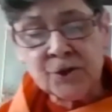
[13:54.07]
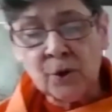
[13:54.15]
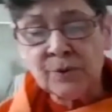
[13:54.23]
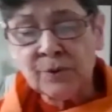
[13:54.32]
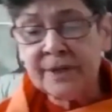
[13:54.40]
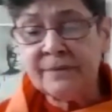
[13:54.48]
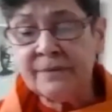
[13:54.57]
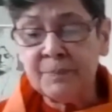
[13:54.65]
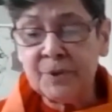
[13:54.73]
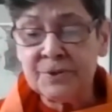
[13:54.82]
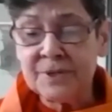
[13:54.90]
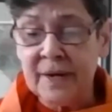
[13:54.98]
Don't give up
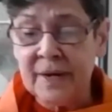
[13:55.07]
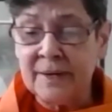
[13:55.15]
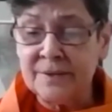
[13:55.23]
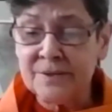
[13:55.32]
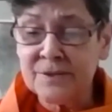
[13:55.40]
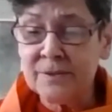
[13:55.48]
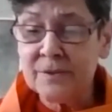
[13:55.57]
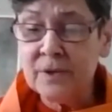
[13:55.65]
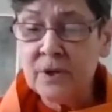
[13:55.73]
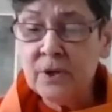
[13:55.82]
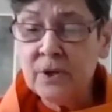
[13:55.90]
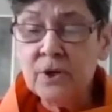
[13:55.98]
your science.
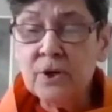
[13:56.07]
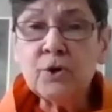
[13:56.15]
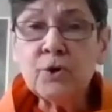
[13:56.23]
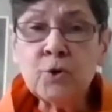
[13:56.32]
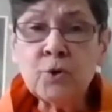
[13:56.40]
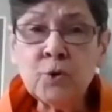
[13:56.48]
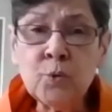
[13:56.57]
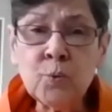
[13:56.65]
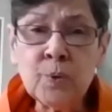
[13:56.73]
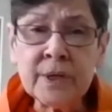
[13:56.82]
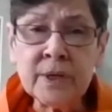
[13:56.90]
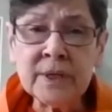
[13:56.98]
You
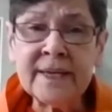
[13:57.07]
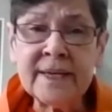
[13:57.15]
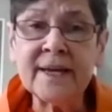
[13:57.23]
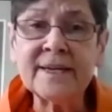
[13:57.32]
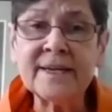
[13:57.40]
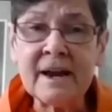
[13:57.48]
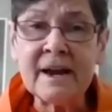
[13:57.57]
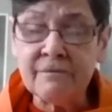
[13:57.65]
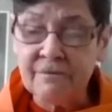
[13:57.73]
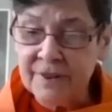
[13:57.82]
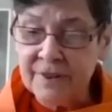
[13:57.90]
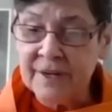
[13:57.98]
will get
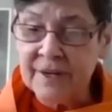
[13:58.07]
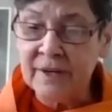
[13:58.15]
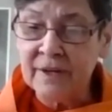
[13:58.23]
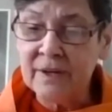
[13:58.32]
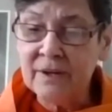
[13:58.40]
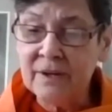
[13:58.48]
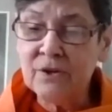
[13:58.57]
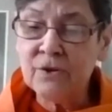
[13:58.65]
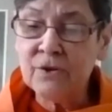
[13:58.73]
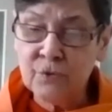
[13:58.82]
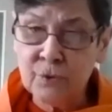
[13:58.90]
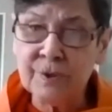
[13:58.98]
everything
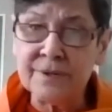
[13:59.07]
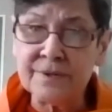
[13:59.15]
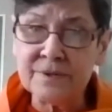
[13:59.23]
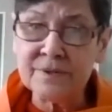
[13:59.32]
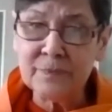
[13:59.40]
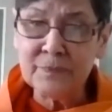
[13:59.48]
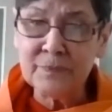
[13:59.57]
through this.